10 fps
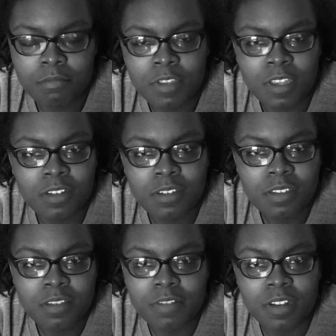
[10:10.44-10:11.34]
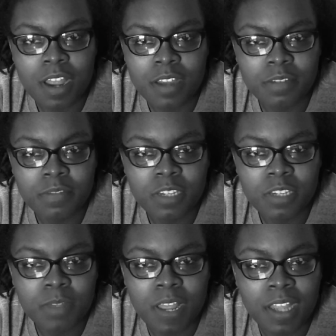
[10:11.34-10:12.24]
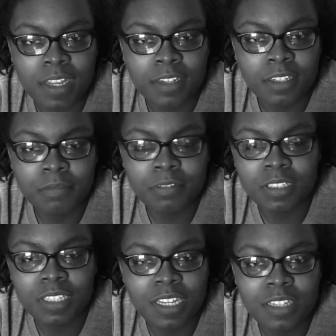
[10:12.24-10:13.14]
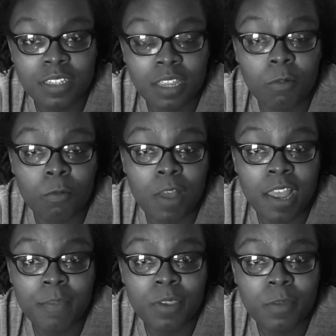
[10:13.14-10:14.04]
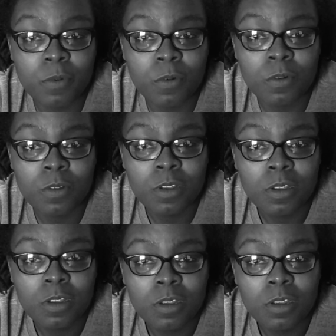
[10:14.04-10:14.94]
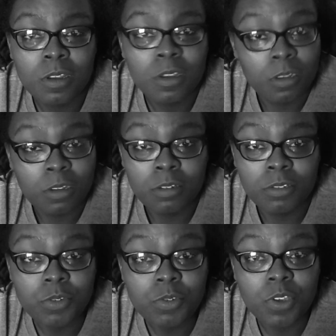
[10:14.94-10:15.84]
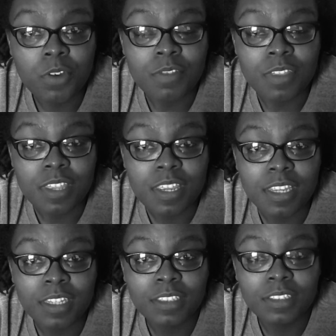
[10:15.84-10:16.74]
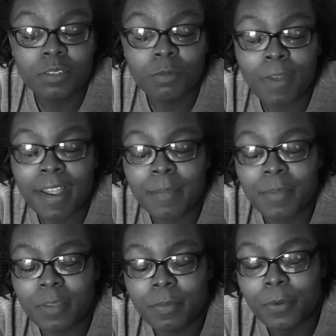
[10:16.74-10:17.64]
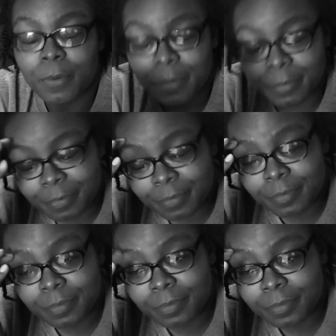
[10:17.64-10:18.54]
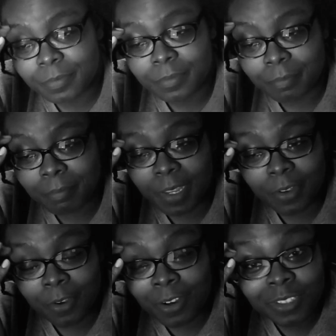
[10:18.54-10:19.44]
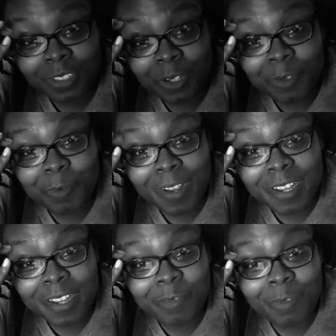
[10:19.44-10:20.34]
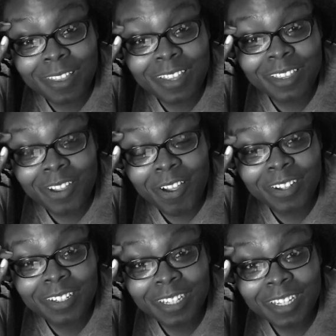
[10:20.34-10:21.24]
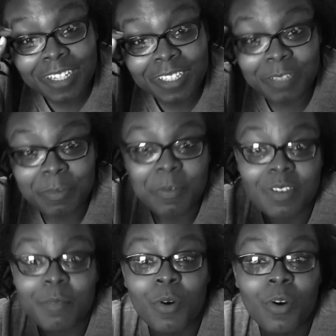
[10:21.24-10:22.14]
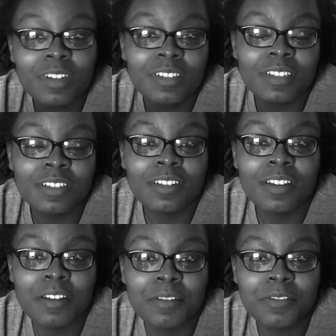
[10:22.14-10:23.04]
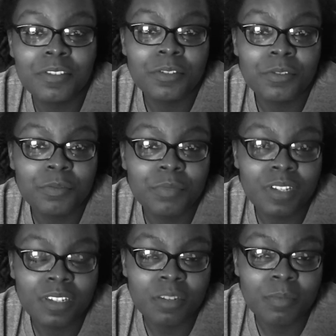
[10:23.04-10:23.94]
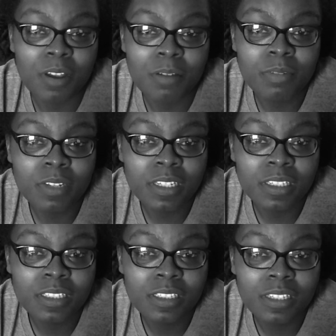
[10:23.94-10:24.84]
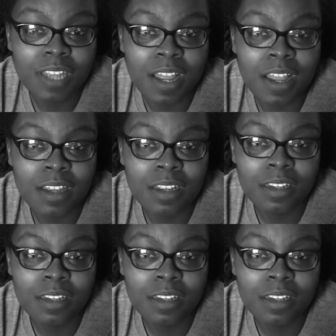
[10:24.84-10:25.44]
yeah, just seeing the philosophies behind different things and like why people do certain things, why people make art certain ways, why they thought something was important enough to put in the public eye,